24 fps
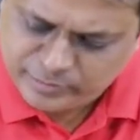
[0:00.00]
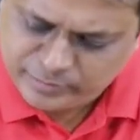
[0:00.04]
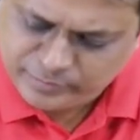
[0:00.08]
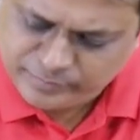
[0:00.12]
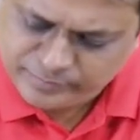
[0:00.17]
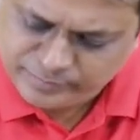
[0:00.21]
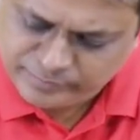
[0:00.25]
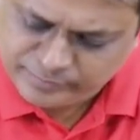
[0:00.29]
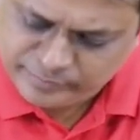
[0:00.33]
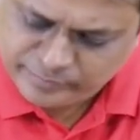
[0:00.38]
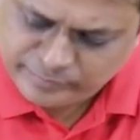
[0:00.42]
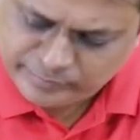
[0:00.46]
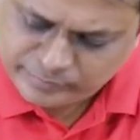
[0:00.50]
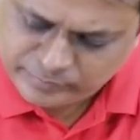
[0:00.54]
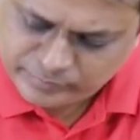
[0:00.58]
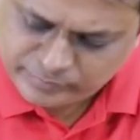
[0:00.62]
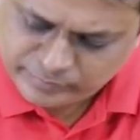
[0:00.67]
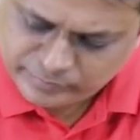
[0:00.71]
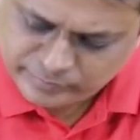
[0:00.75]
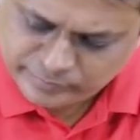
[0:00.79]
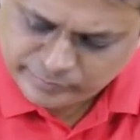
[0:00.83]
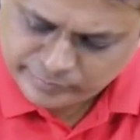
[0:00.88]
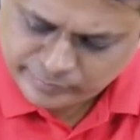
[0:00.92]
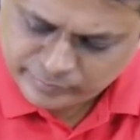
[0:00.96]

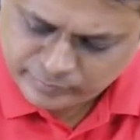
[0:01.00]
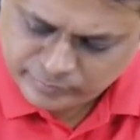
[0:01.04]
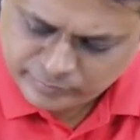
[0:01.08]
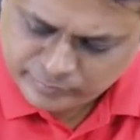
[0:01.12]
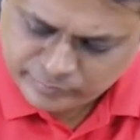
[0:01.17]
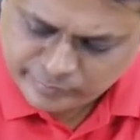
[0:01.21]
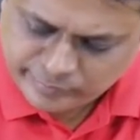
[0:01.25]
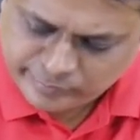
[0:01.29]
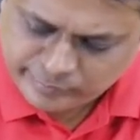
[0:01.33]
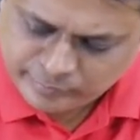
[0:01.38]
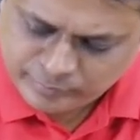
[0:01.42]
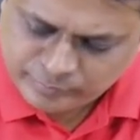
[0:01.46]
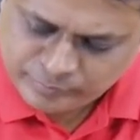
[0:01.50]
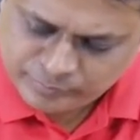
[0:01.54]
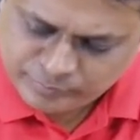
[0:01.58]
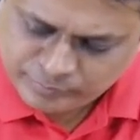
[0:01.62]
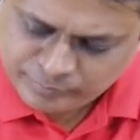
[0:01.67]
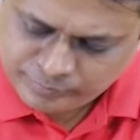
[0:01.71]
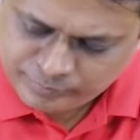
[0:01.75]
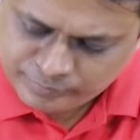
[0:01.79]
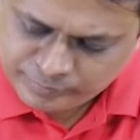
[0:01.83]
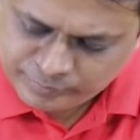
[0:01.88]
Nothing is said.